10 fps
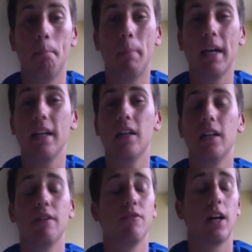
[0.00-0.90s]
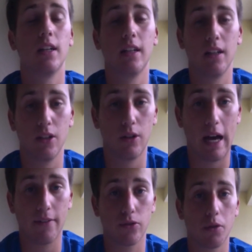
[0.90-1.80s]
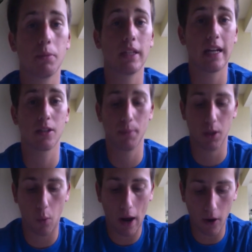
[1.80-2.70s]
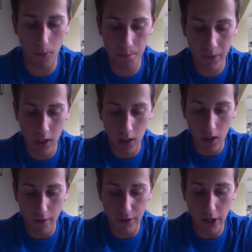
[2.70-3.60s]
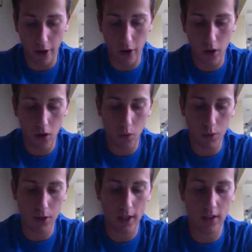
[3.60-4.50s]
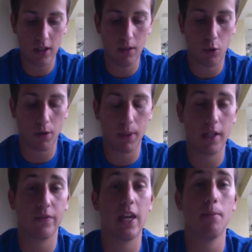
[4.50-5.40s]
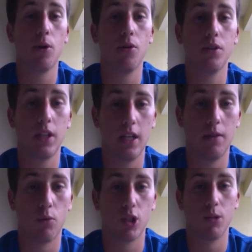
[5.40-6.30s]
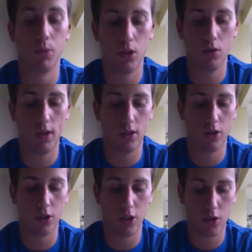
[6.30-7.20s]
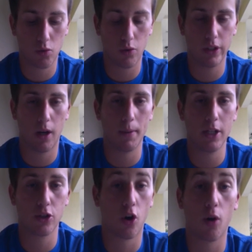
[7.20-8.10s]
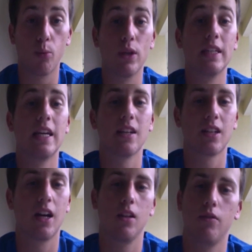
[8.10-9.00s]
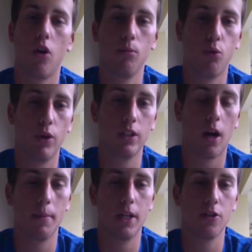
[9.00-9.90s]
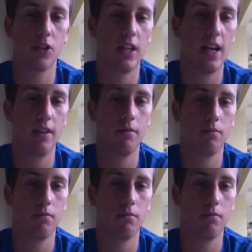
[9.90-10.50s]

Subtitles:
beta, if not a little after, but yeah, it's been a while. Fear. Would you like to see more competitive game modes in Rush Team 2, like Search and Destroy, Domination, Hardpoint? Yes, I love Hardpoint, Domination, and,